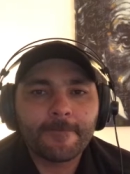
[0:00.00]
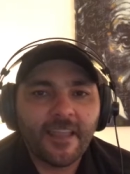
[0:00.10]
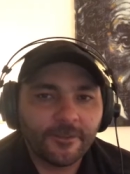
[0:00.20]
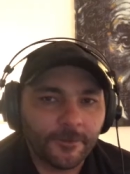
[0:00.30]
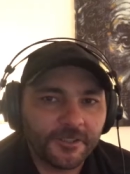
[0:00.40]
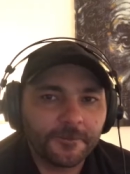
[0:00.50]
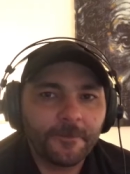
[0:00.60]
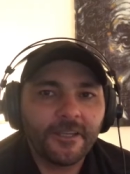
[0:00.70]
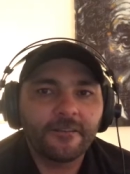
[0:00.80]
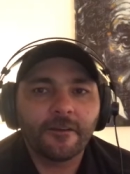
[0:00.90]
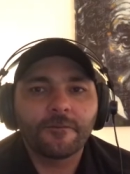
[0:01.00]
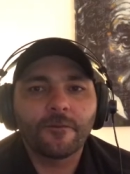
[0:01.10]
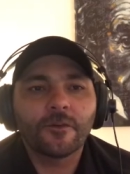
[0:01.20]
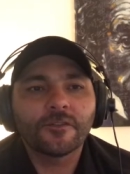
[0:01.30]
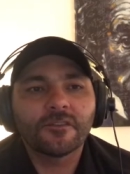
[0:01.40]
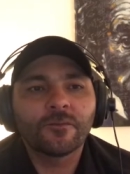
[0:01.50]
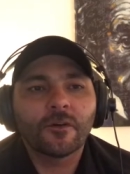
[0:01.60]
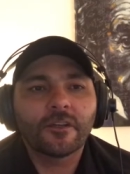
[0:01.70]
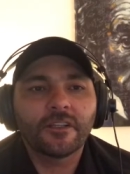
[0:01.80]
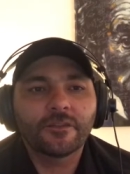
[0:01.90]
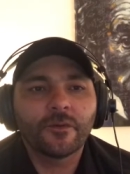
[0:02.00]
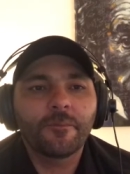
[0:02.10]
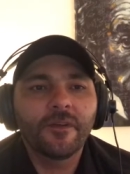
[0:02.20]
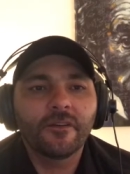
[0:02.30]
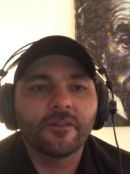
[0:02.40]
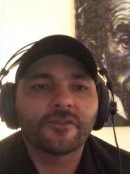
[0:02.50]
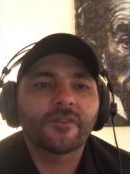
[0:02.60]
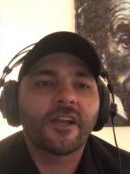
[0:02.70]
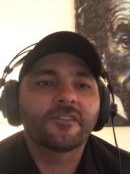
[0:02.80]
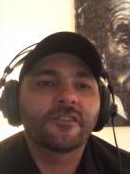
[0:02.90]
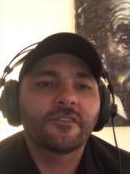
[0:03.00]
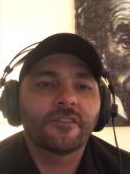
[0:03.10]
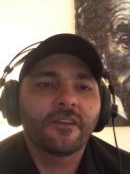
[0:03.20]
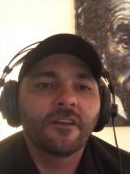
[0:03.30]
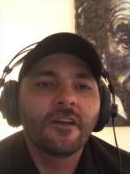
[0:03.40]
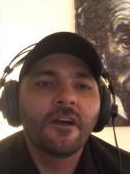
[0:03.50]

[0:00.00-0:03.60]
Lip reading: As we speak, there are forces working to repeal those rights under the